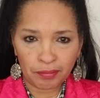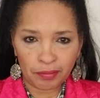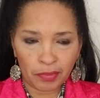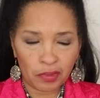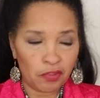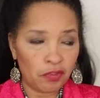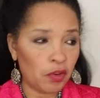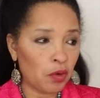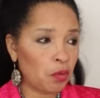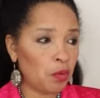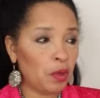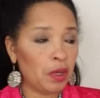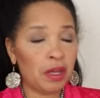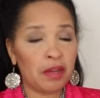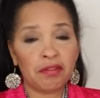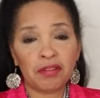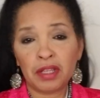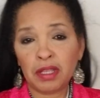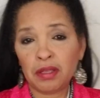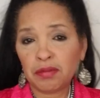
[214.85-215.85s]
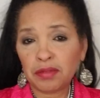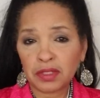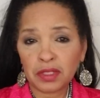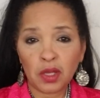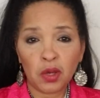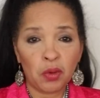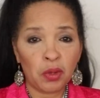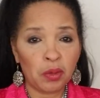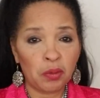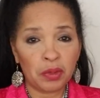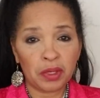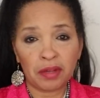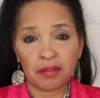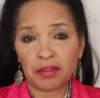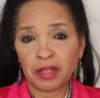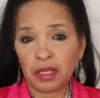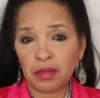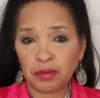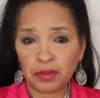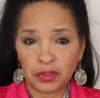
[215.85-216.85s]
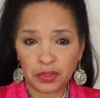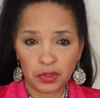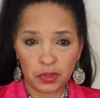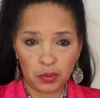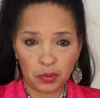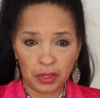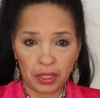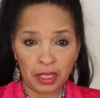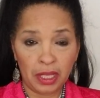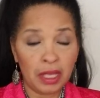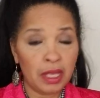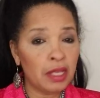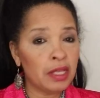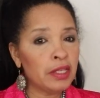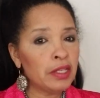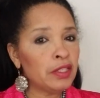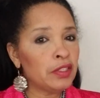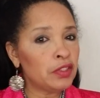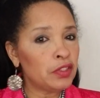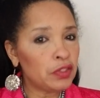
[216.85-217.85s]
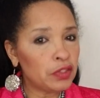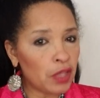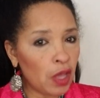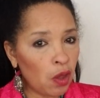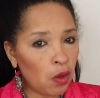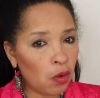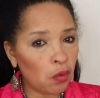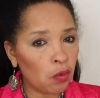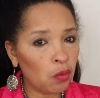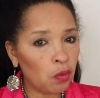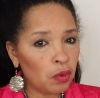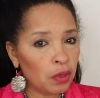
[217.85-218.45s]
for wherever he was going, whatever he was doing. So